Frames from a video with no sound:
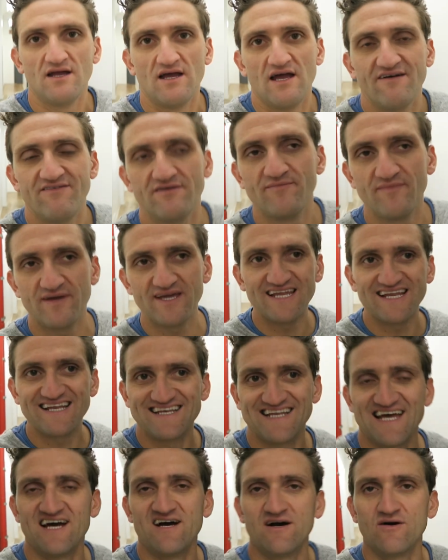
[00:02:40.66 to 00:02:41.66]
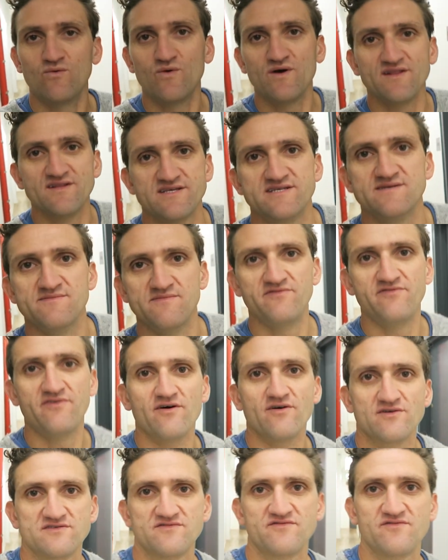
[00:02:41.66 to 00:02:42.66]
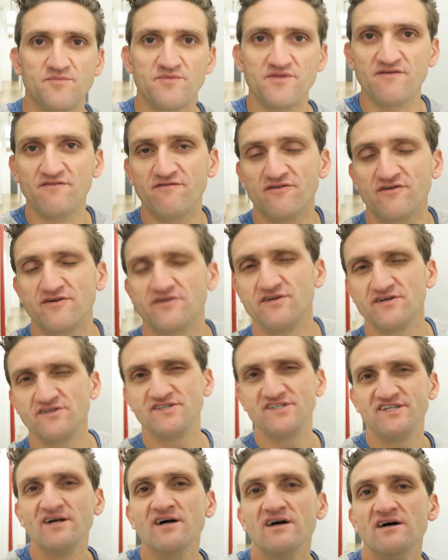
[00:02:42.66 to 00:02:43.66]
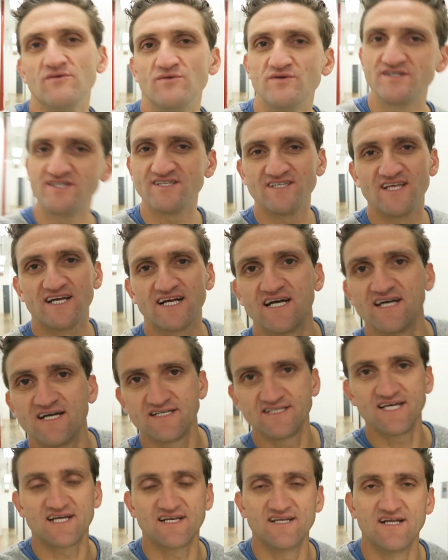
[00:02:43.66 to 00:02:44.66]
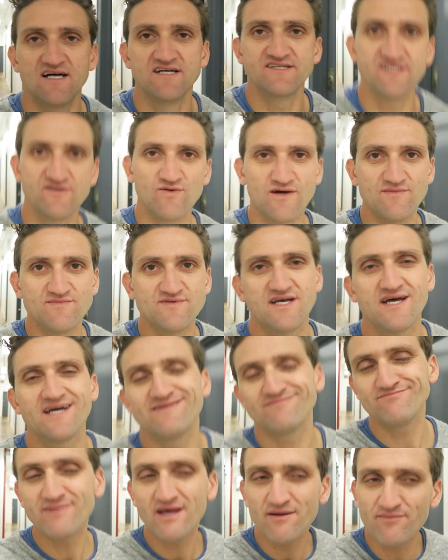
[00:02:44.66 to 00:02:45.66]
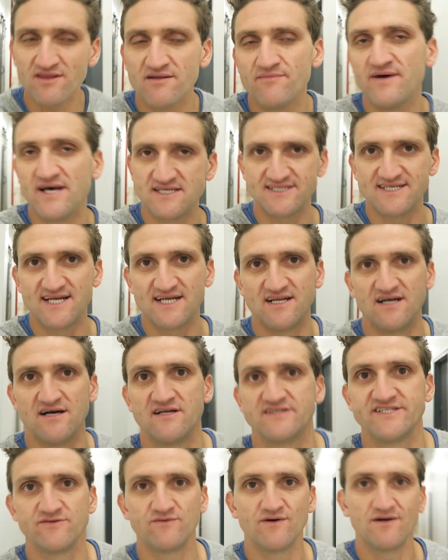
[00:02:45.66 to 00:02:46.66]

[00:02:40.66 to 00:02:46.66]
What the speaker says: have a meeting now with some folks from The Verge, which is like a technology website, maybe the best technology